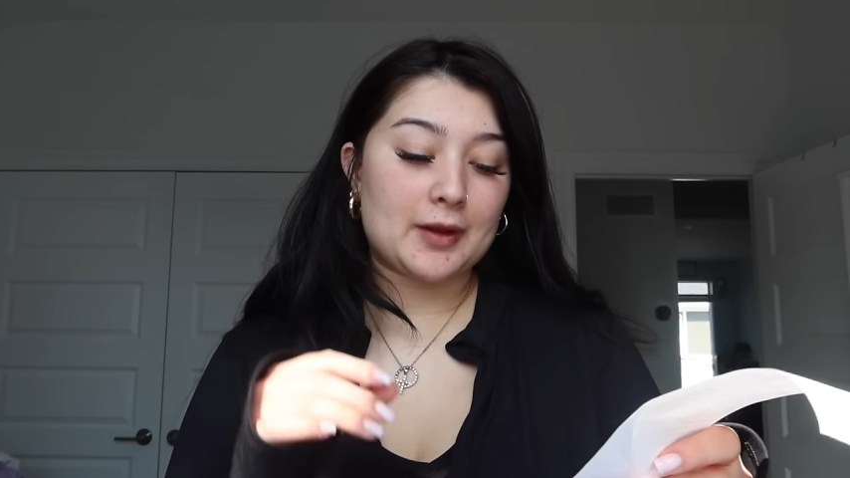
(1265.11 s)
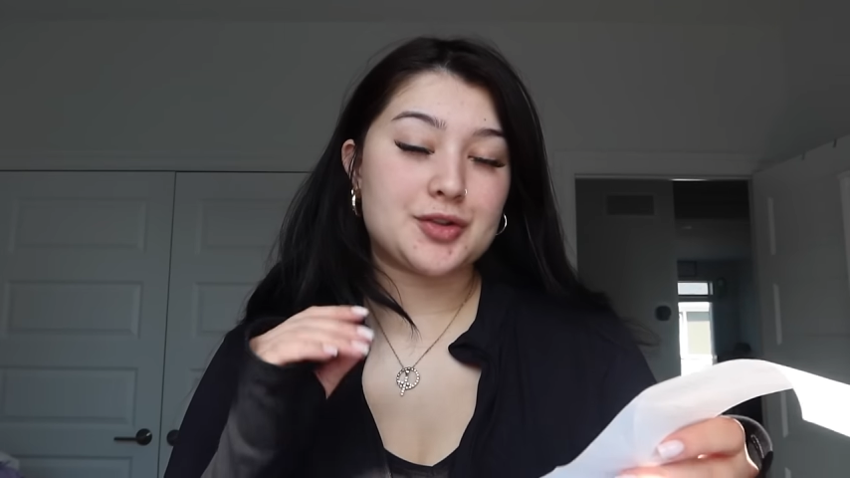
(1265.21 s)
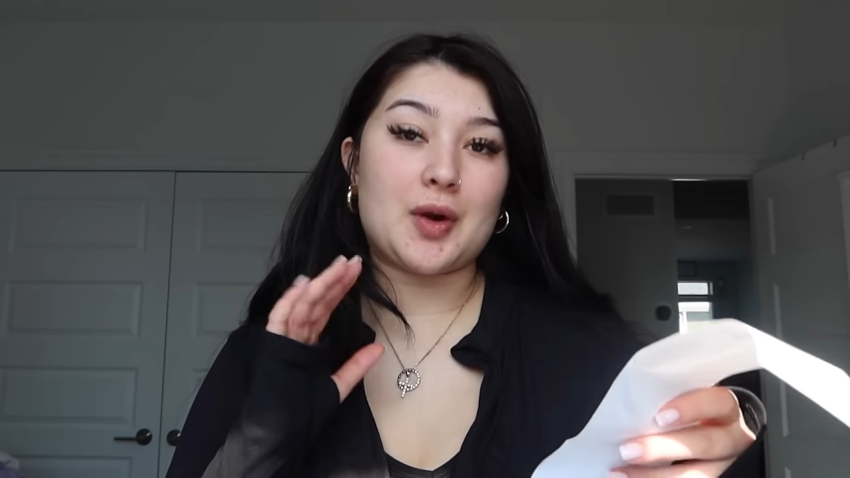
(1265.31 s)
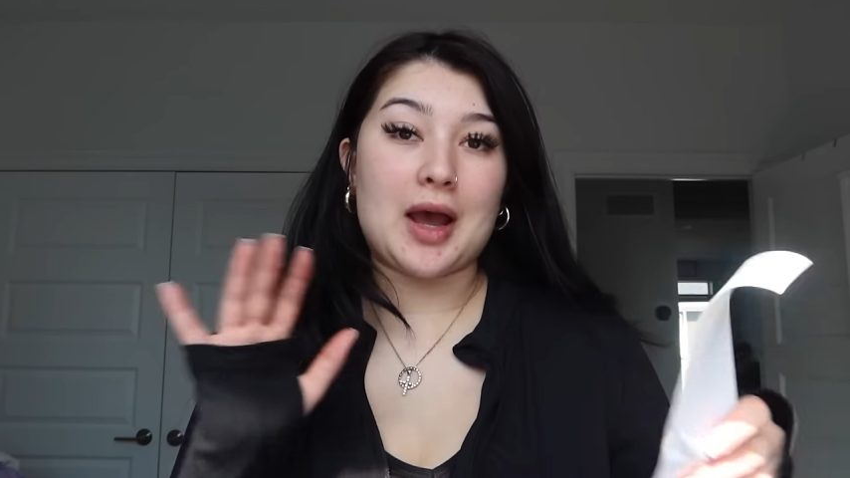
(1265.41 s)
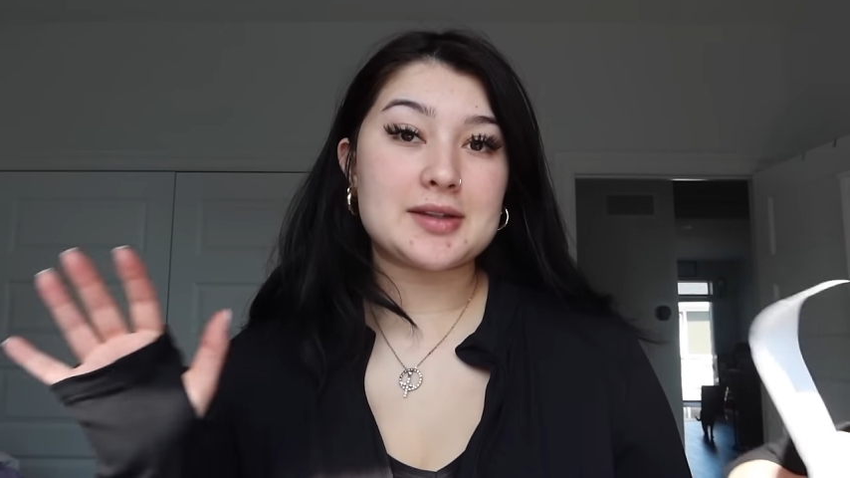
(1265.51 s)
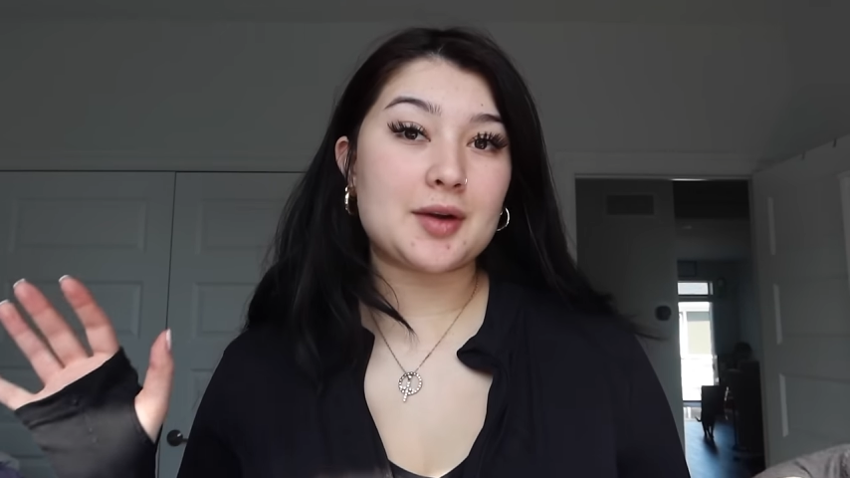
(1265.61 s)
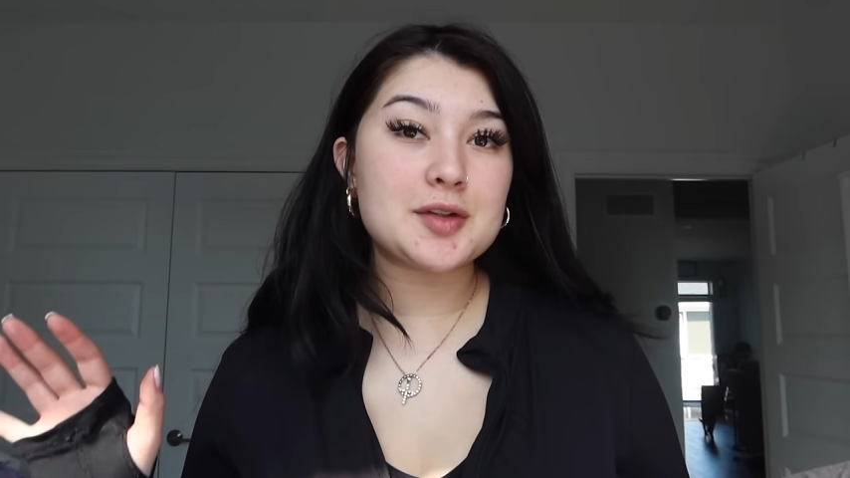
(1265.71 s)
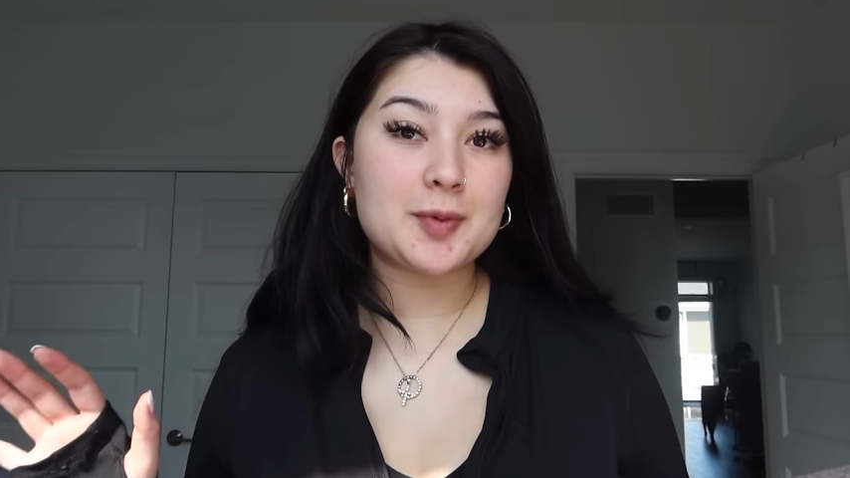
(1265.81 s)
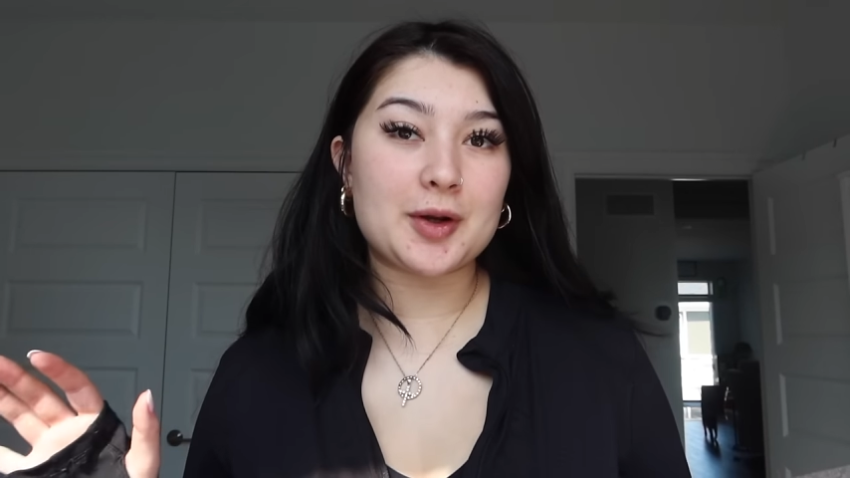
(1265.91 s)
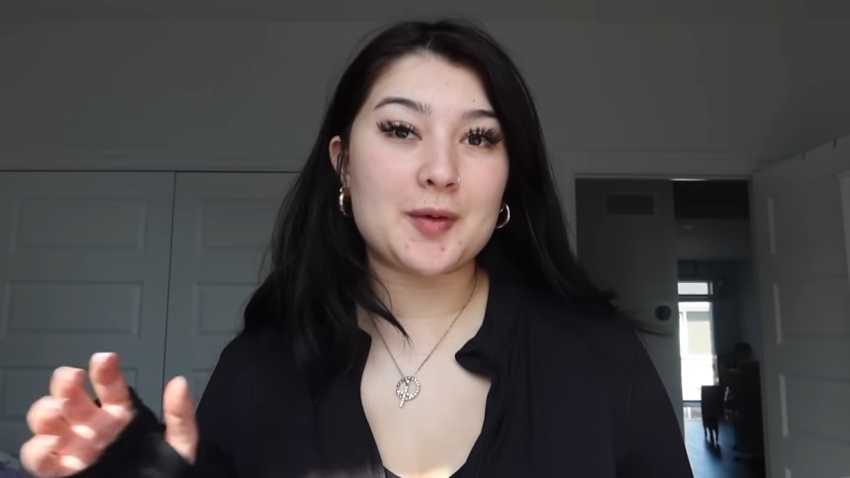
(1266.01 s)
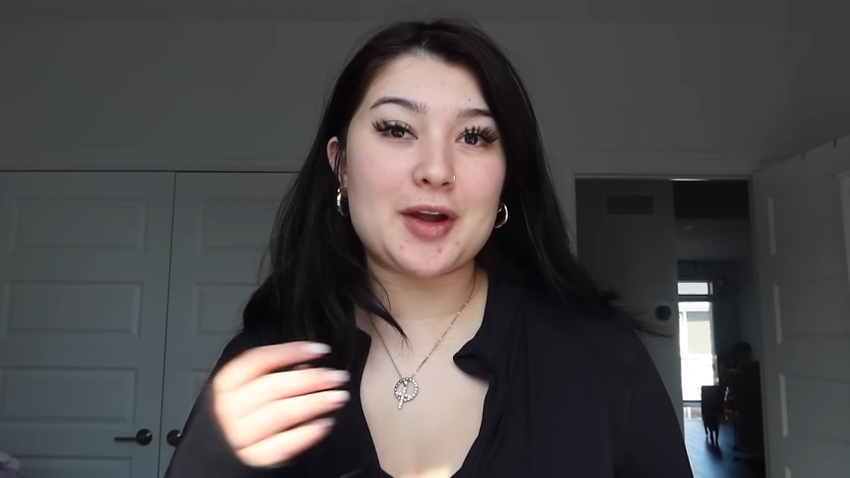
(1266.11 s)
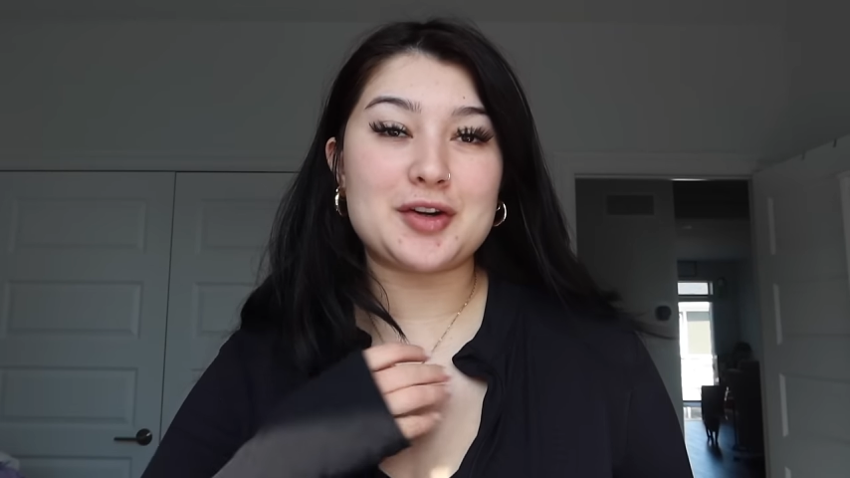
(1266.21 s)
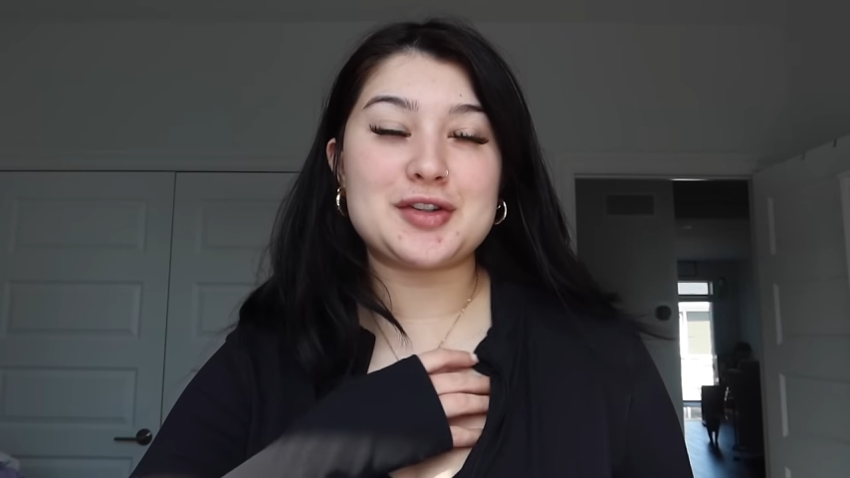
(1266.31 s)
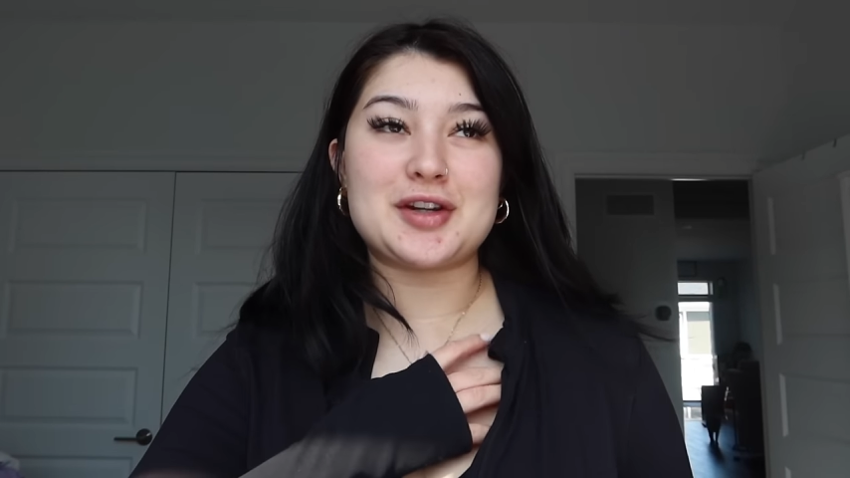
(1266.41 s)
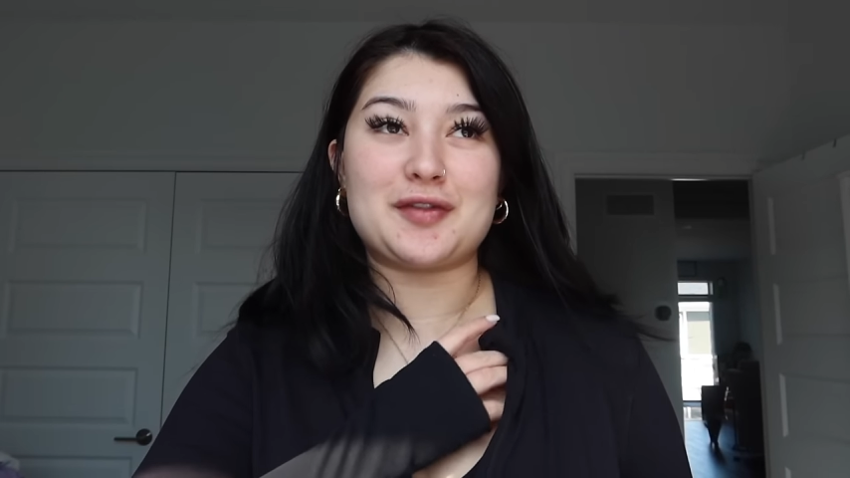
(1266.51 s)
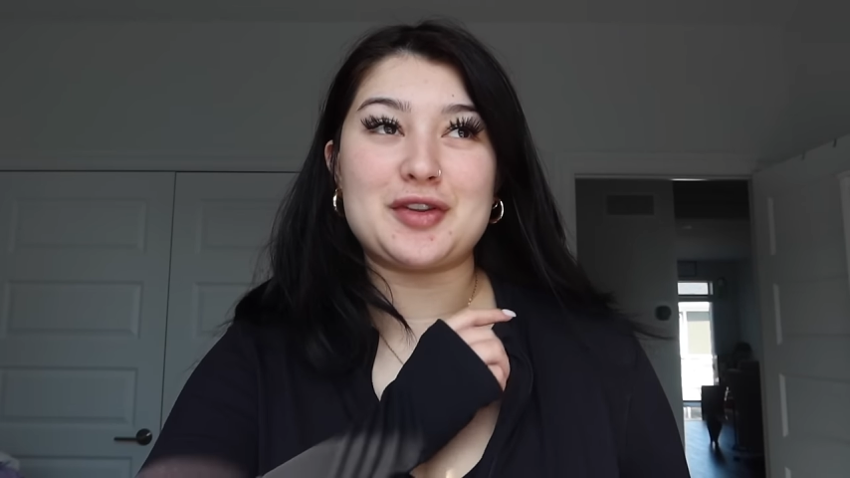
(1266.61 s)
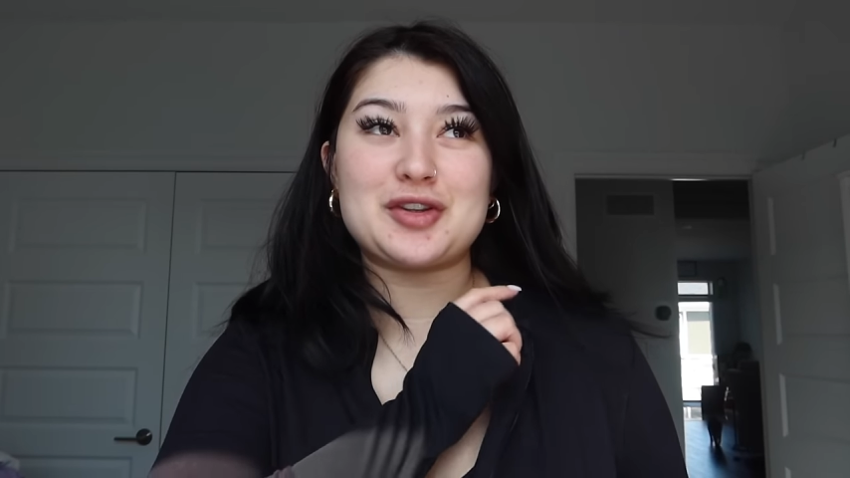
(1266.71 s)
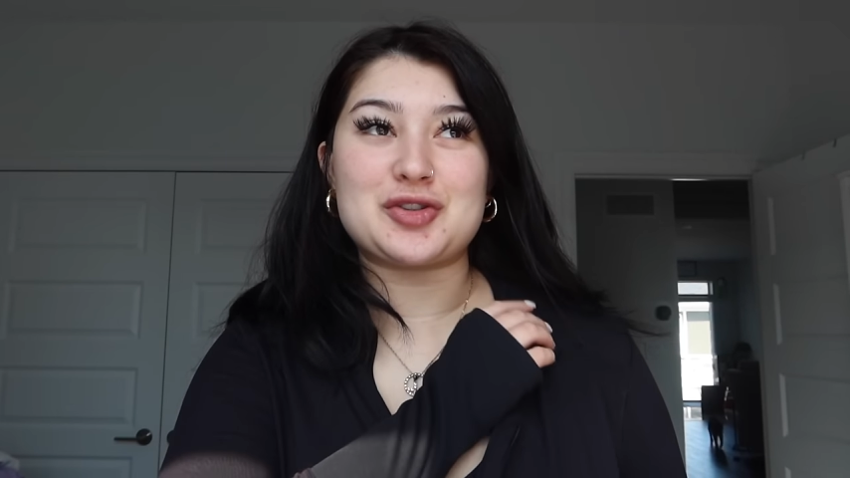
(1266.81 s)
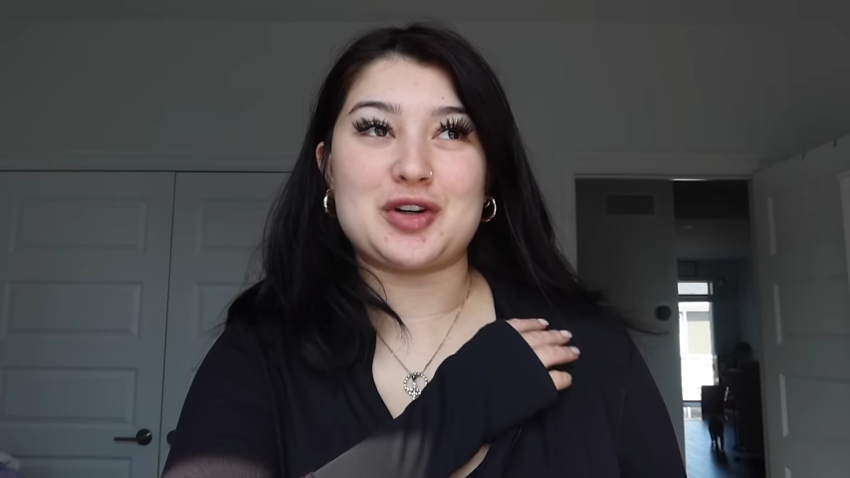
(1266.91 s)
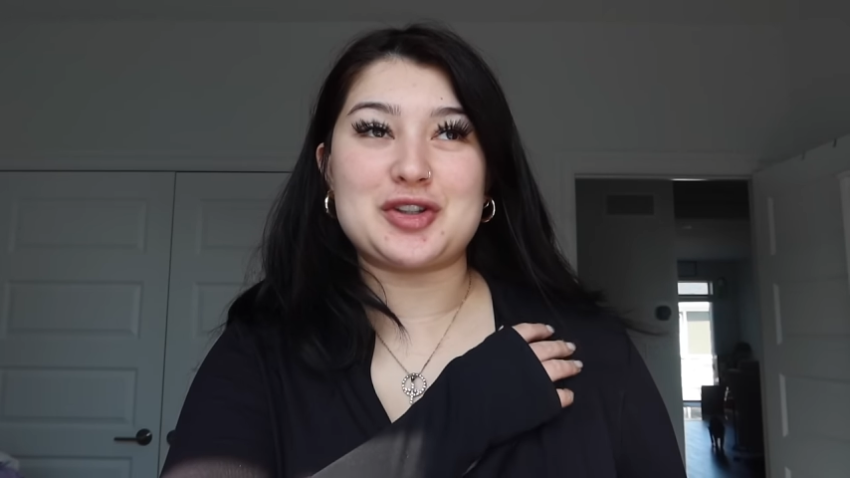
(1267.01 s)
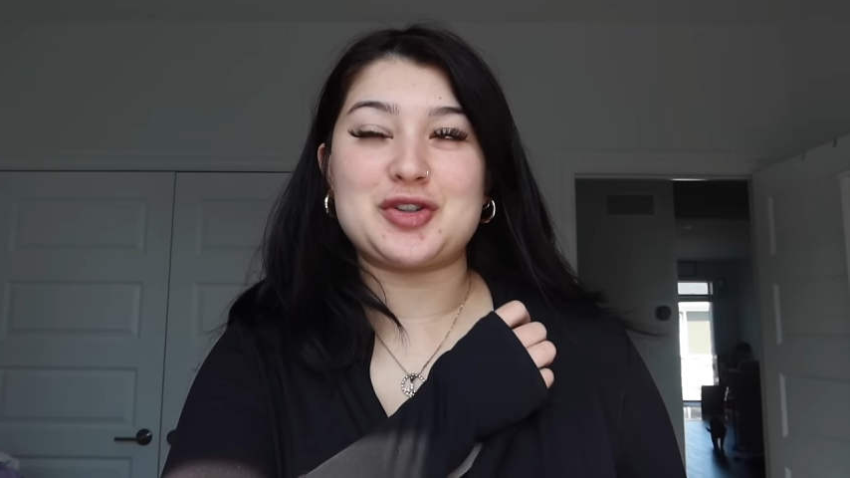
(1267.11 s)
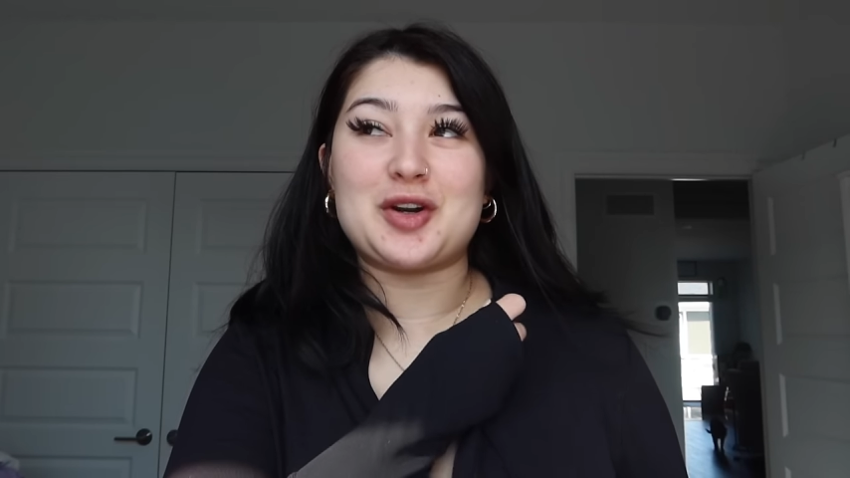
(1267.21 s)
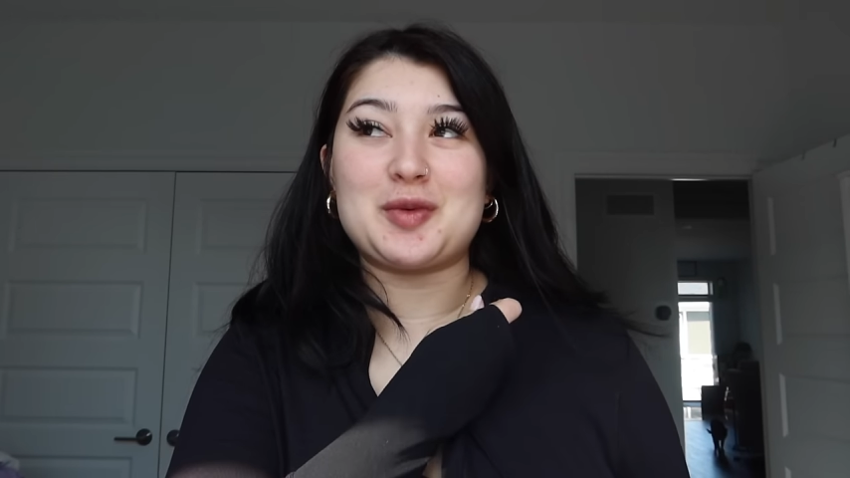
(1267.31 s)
So as I was putting away her stuff in this dresser,